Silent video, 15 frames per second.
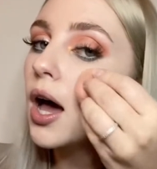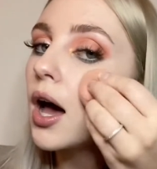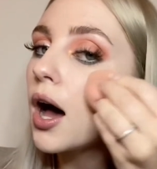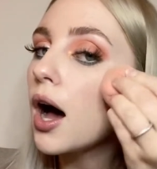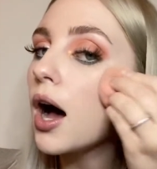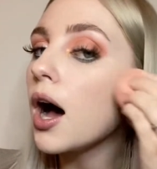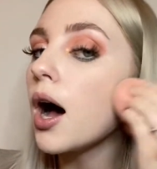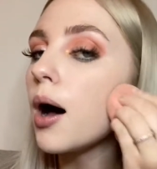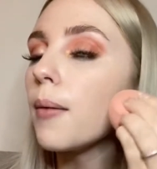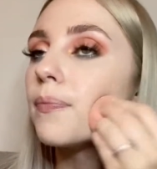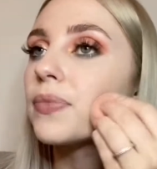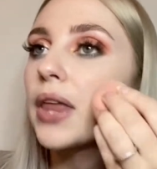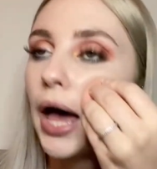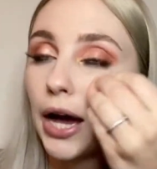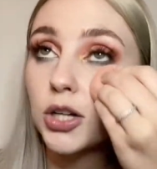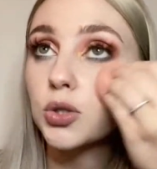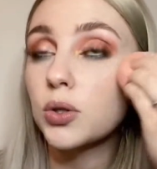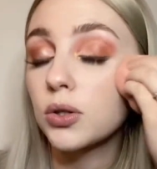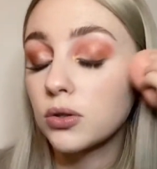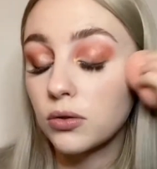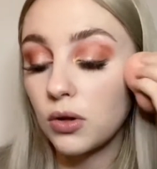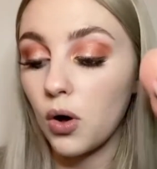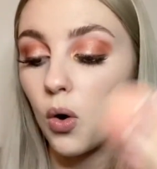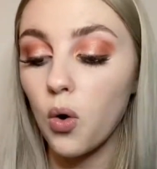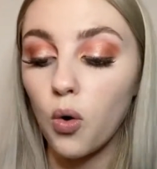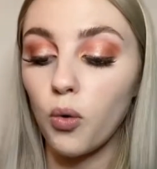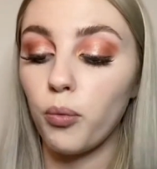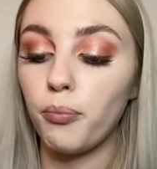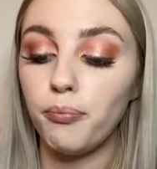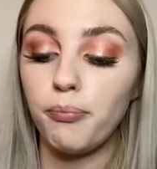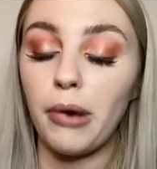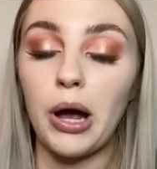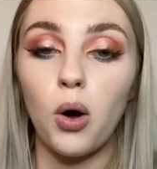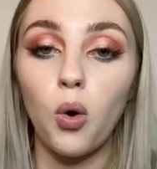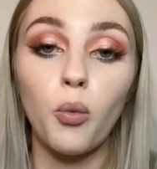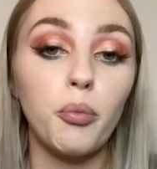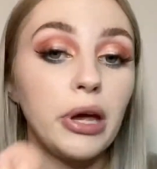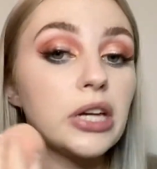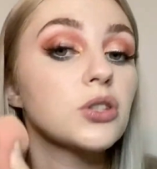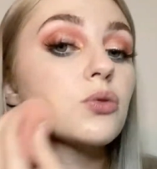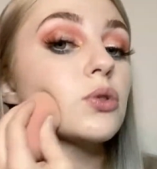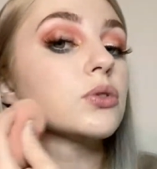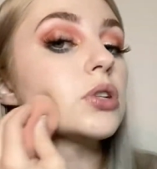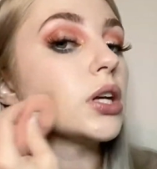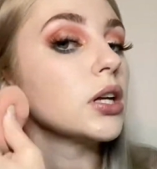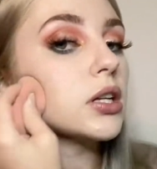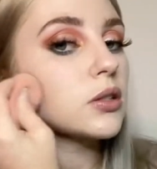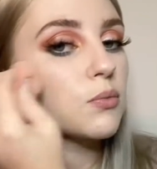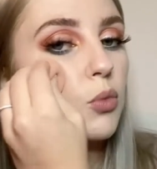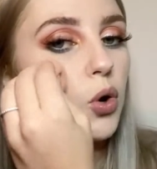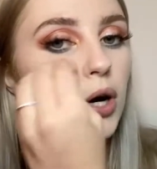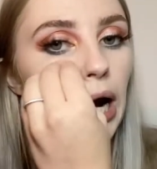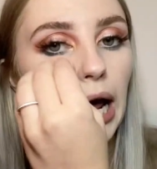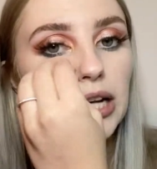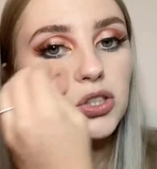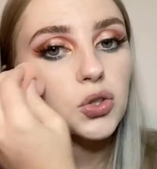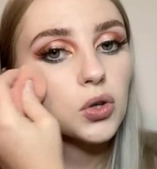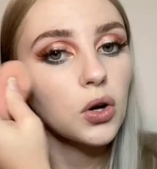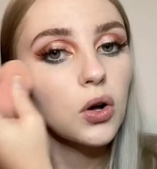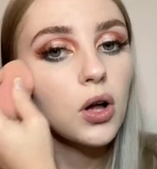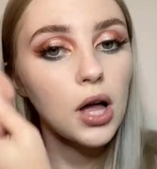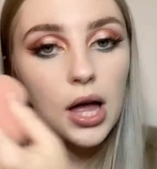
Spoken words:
My whole base routine is more natural,